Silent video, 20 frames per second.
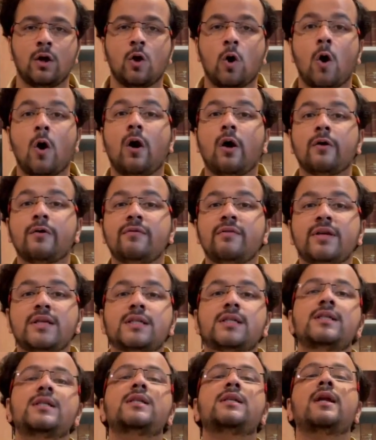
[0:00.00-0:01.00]
on which
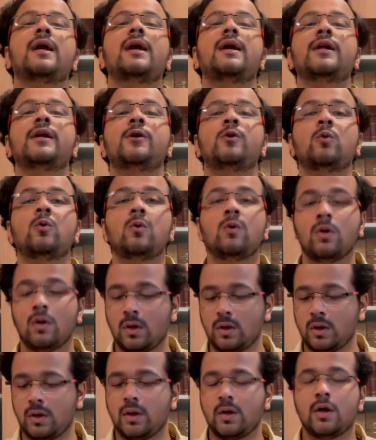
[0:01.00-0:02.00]
he is ready to
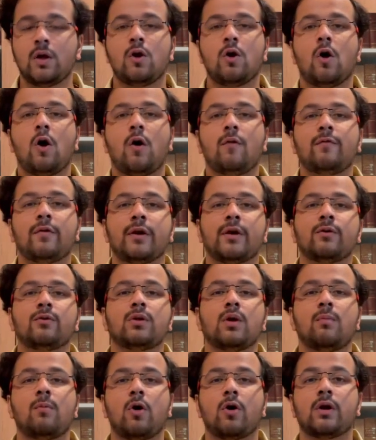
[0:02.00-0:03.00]
offer you
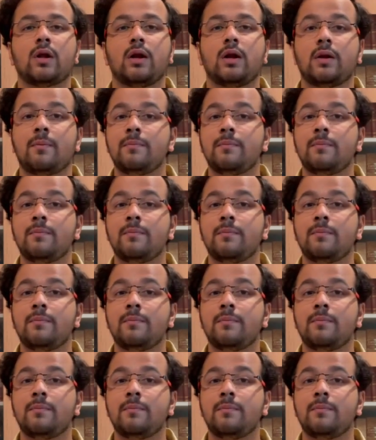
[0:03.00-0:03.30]
the bottle.